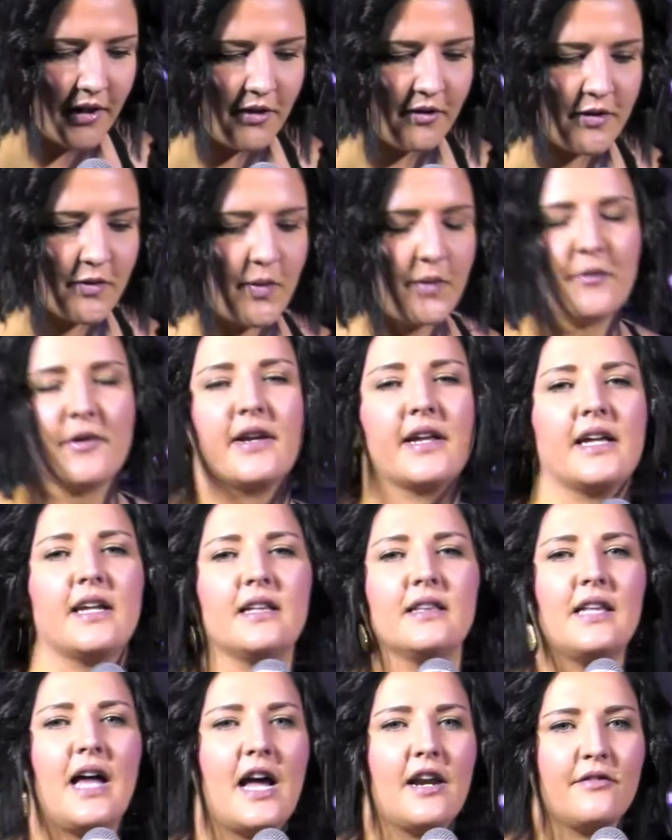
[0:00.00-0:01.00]
to do is we want to get a
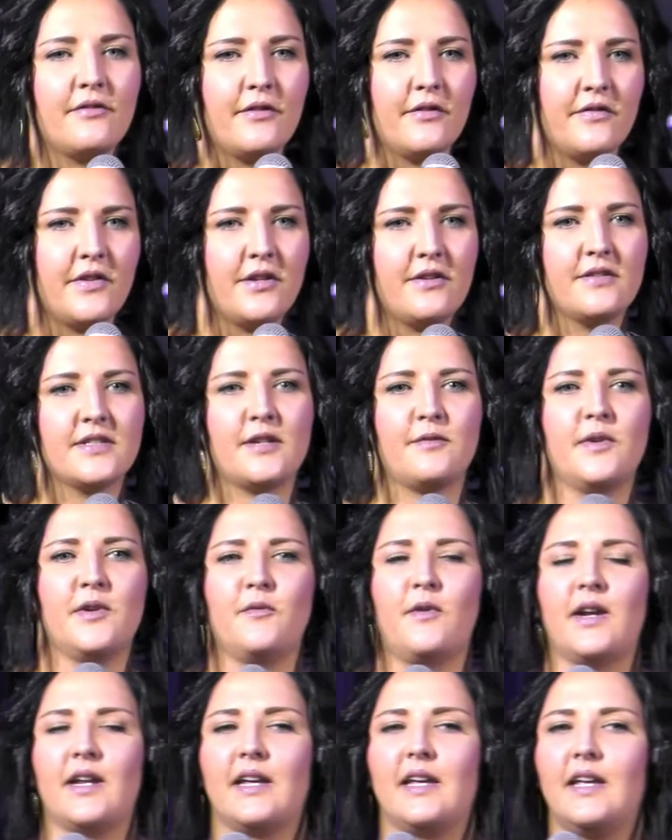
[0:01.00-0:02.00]
lot of reviews, and we
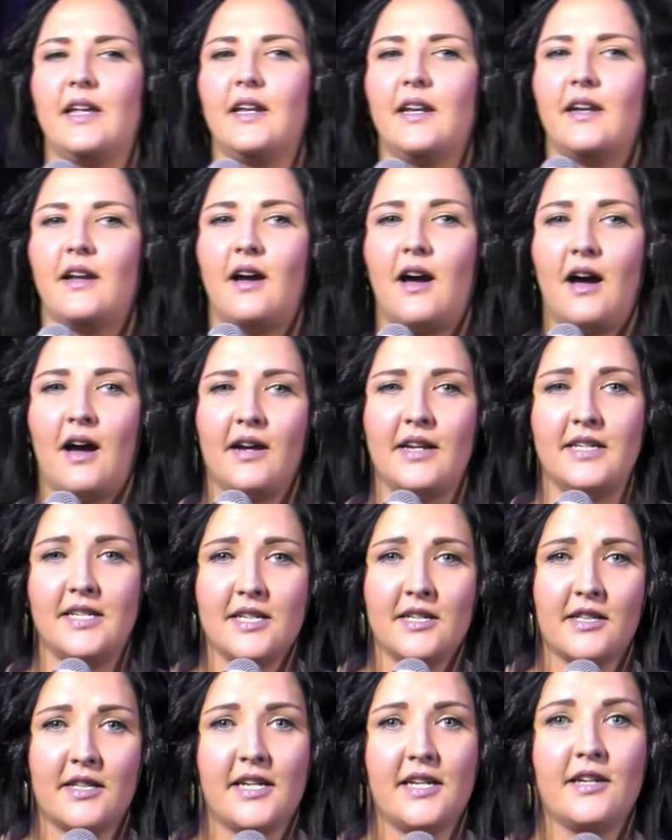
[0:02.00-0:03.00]
want to get
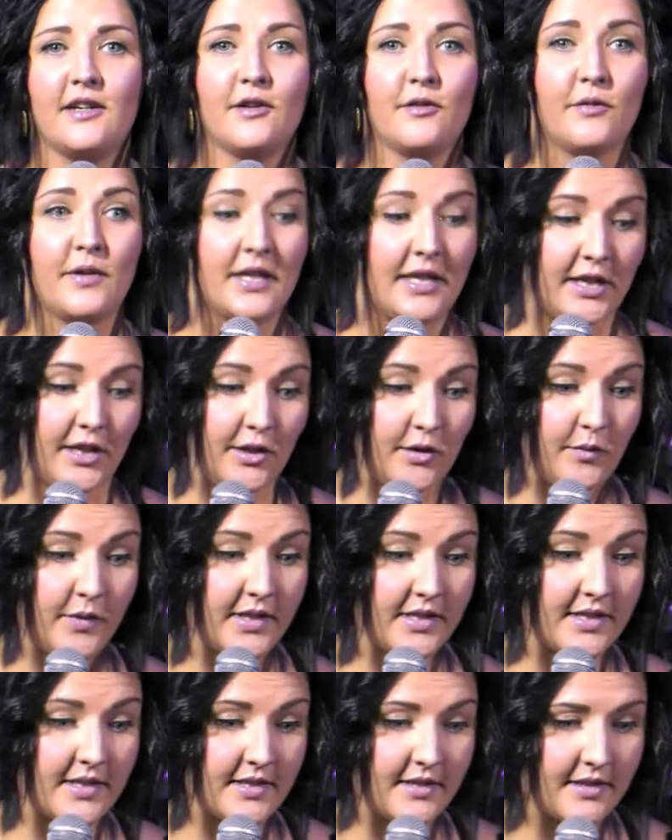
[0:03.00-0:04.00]
ideally really good
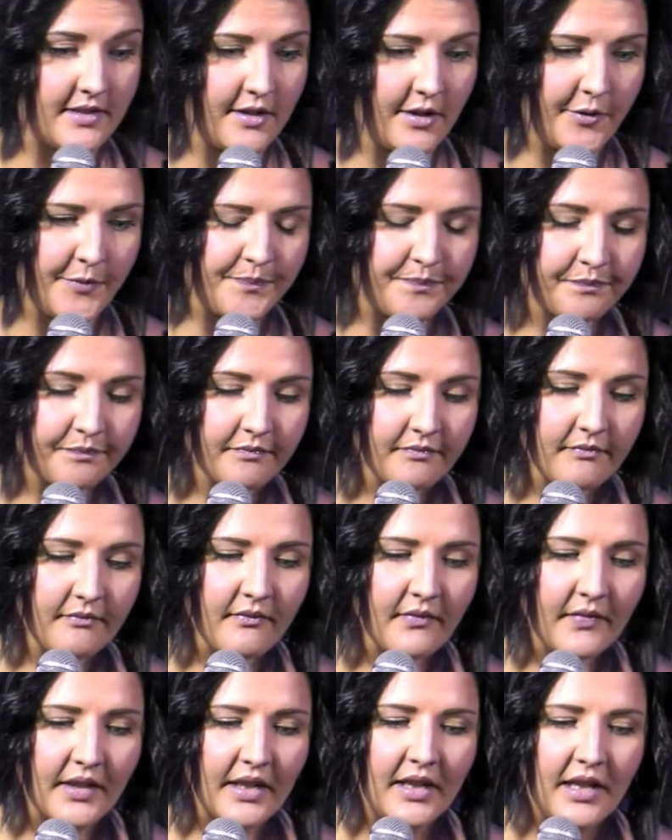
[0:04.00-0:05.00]
ones. So
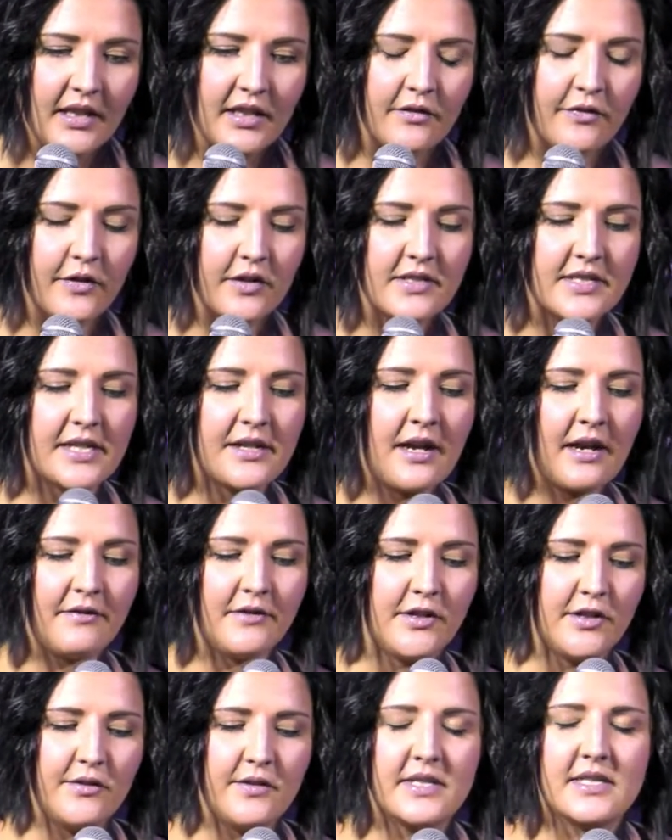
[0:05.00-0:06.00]
the first thing you have
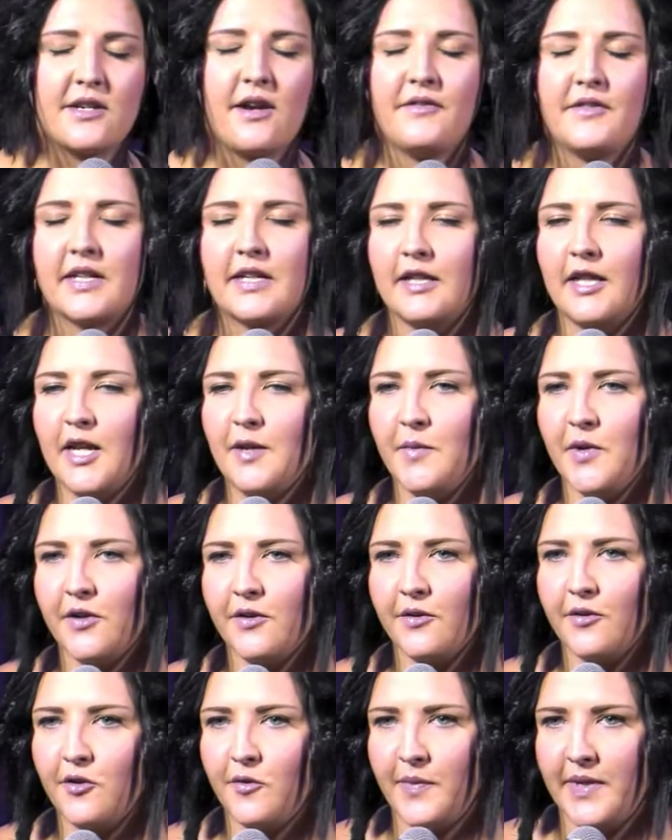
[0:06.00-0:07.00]
to do is you have to claim your
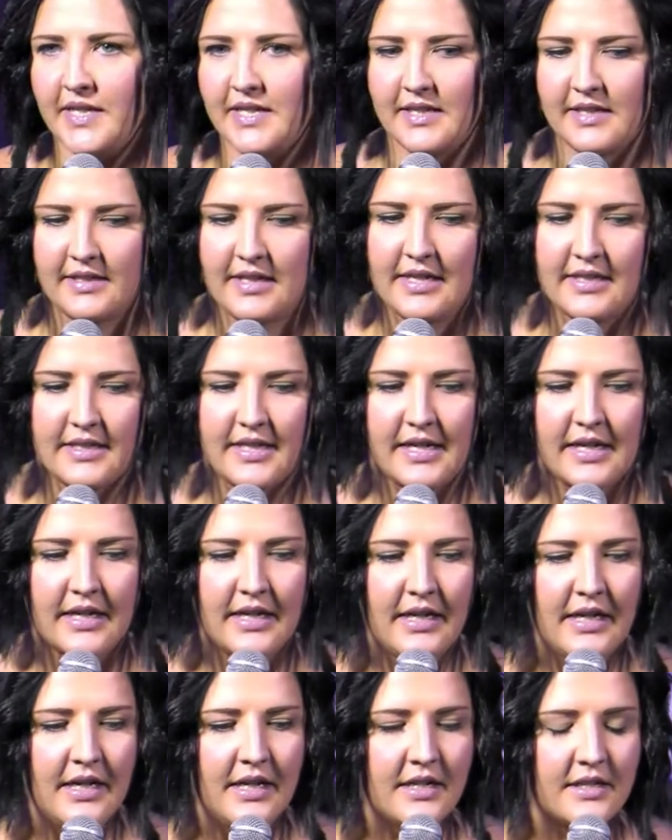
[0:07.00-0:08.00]
Google business listing.
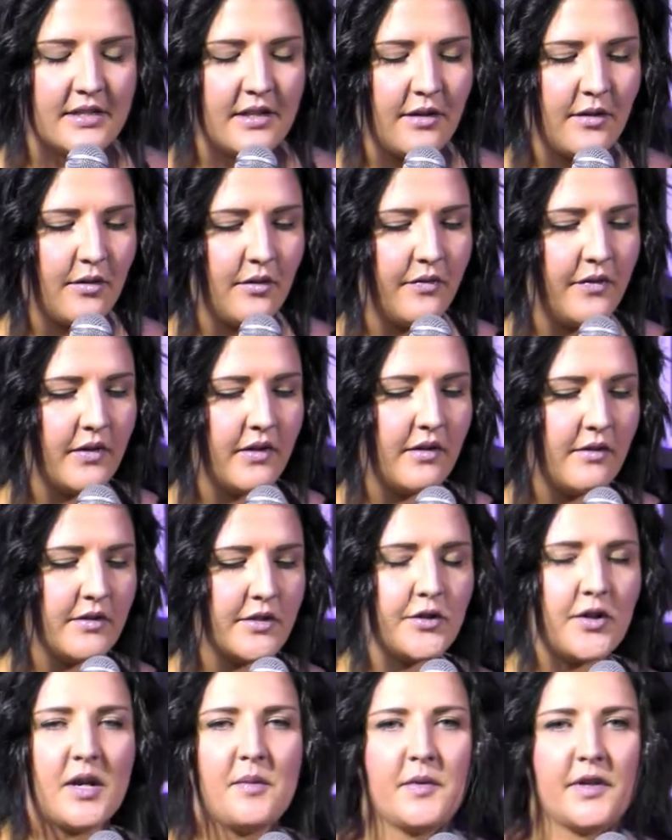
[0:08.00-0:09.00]
So for those
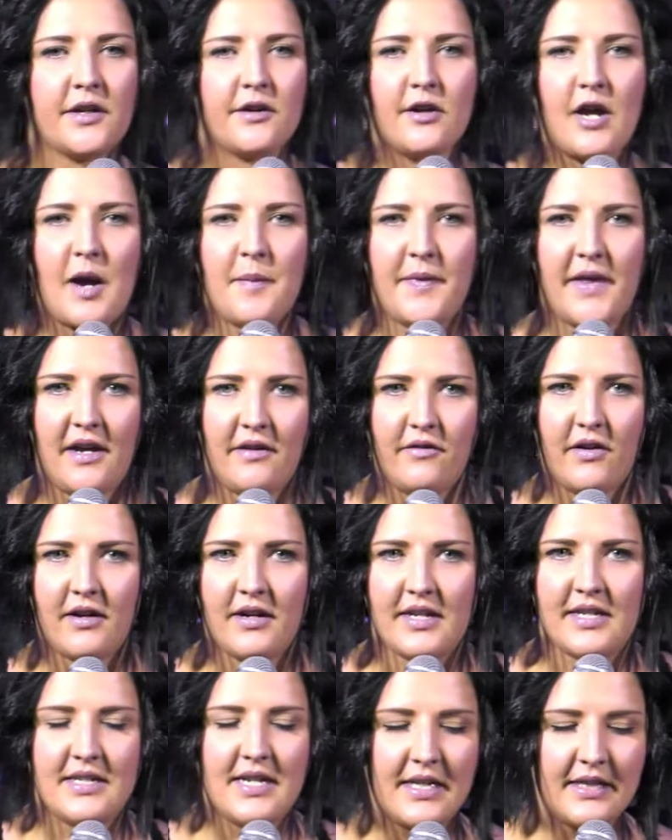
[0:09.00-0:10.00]
cream of the crop that have
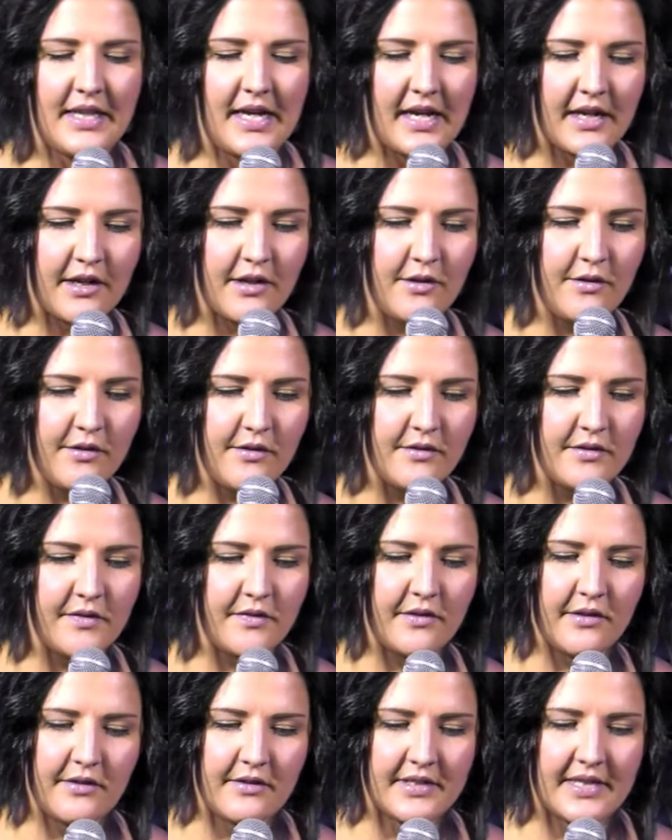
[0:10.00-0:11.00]
already done that, kudos.
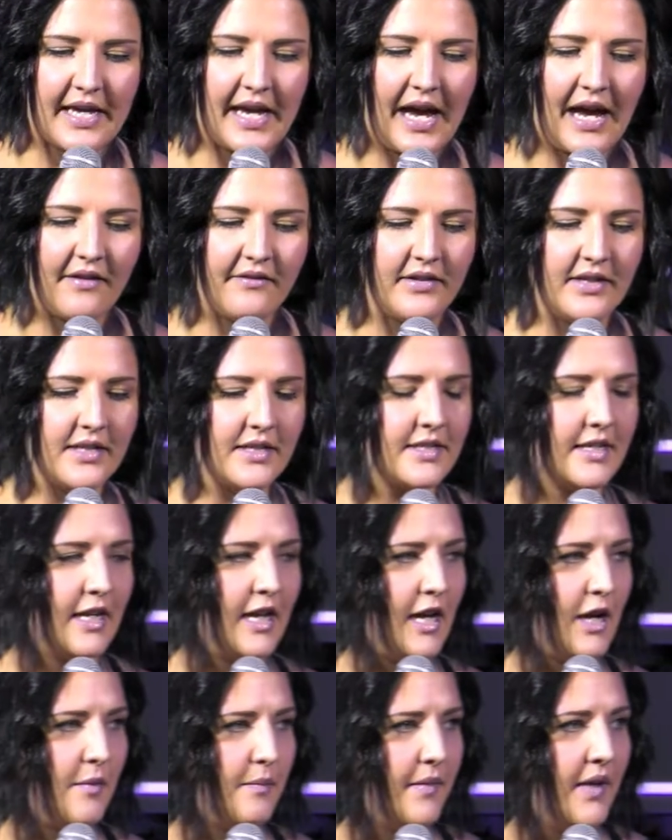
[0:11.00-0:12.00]
For those that haven't,
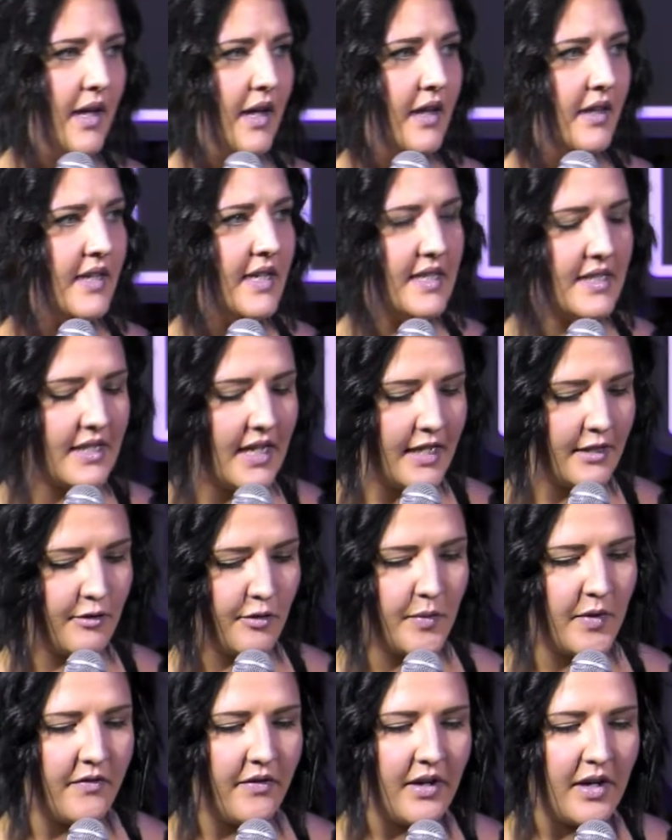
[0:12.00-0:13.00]
these slides will
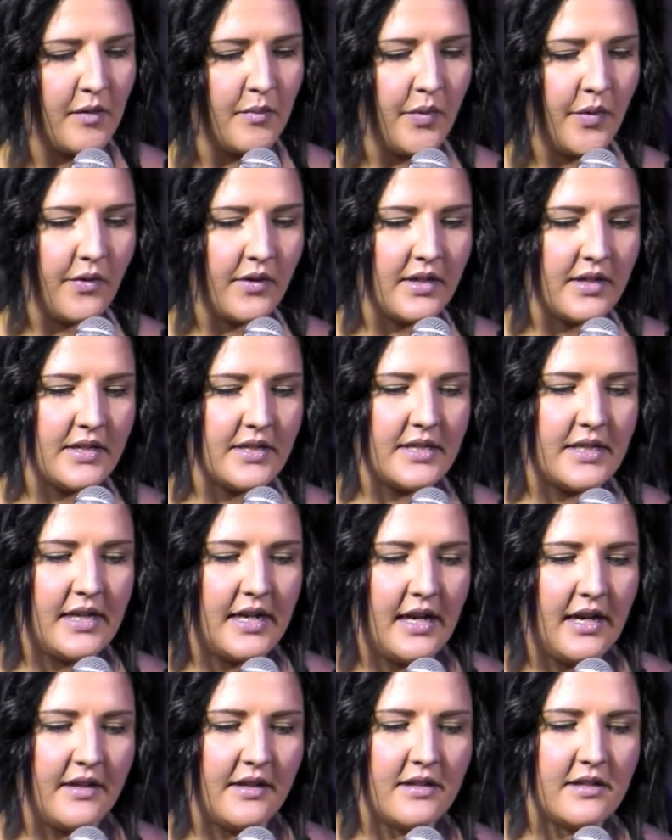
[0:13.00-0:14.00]
be very important.
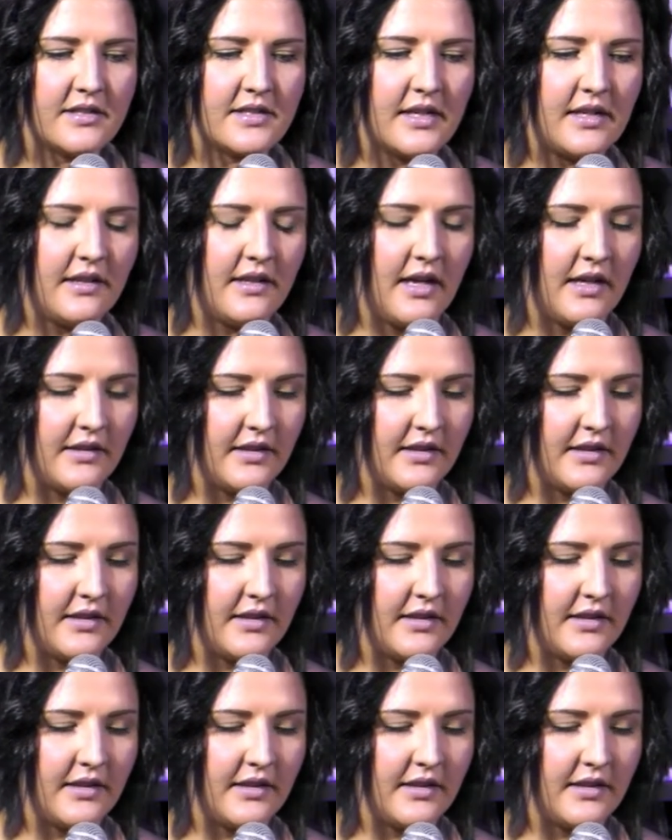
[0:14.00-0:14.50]
There's a